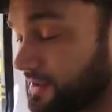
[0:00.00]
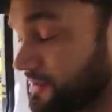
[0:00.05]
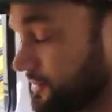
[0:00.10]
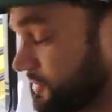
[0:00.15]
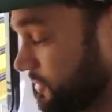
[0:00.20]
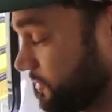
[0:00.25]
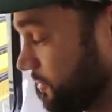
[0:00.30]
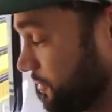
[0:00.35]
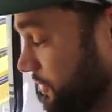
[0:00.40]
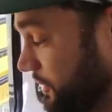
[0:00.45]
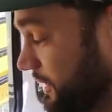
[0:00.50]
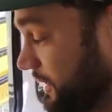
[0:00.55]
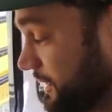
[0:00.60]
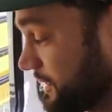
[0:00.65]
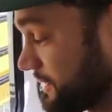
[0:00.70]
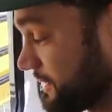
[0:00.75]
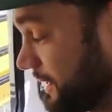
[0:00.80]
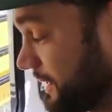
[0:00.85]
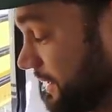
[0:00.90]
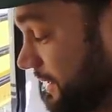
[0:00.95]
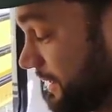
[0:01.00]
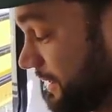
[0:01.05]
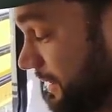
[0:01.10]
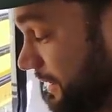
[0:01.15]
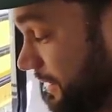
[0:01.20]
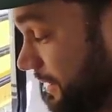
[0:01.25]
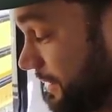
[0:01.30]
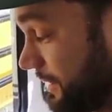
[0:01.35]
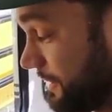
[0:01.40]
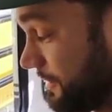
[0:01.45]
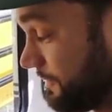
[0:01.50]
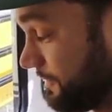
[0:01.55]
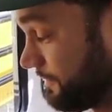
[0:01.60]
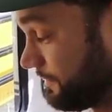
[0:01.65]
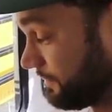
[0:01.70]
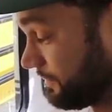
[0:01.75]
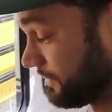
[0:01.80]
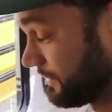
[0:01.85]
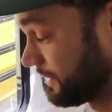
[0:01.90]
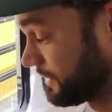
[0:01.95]
so we're pretty excited.
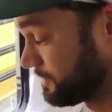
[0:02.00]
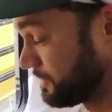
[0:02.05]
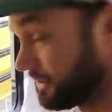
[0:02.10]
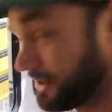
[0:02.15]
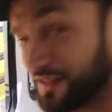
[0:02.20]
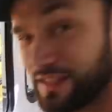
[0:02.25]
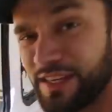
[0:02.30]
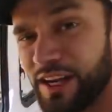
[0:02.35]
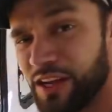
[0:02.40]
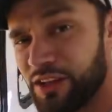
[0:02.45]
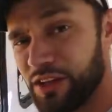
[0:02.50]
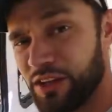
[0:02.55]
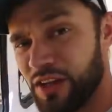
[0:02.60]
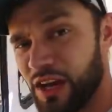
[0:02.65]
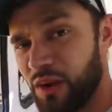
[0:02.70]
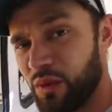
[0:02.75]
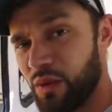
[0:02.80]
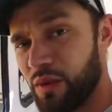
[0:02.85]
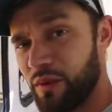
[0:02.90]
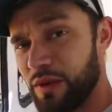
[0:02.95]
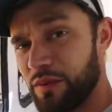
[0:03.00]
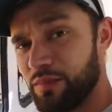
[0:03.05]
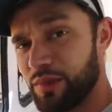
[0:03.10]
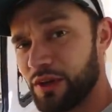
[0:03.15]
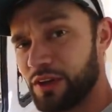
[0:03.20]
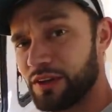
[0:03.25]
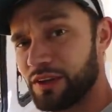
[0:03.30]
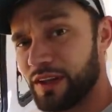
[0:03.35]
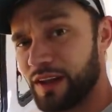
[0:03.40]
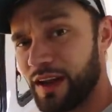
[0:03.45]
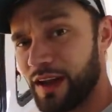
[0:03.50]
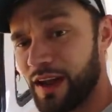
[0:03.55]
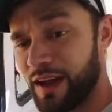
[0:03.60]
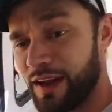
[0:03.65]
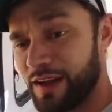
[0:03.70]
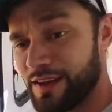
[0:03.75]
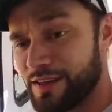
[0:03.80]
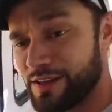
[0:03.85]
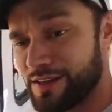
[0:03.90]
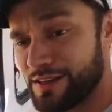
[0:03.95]
But let's take a look at what we built and
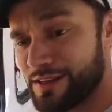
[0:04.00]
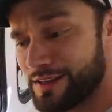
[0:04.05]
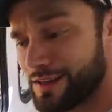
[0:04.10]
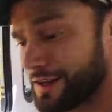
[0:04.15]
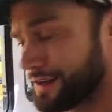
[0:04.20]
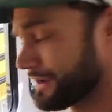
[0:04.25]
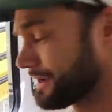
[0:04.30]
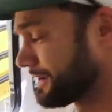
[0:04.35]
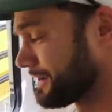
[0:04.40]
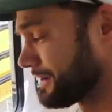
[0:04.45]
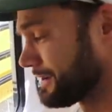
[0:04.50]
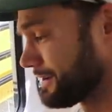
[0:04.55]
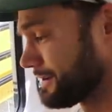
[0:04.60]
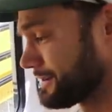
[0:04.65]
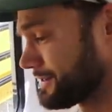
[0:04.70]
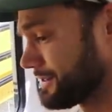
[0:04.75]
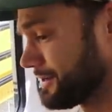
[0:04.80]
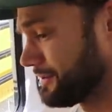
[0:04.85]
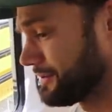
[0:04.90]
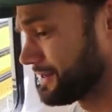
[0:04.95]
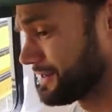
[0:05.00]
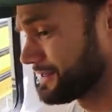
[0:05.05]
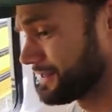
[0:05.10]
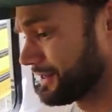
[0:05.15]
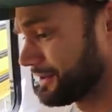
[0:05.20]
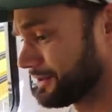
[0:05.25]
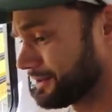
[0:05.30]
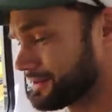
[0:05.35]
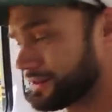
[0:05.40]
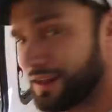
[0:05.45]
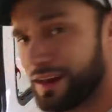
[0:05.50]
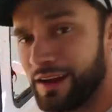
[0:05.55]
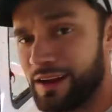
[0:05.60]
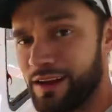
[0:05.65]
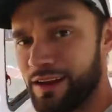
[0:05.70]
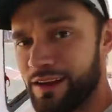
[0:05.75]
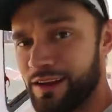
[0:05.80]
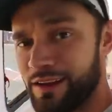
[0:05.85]
kind of just see what this thing looks like.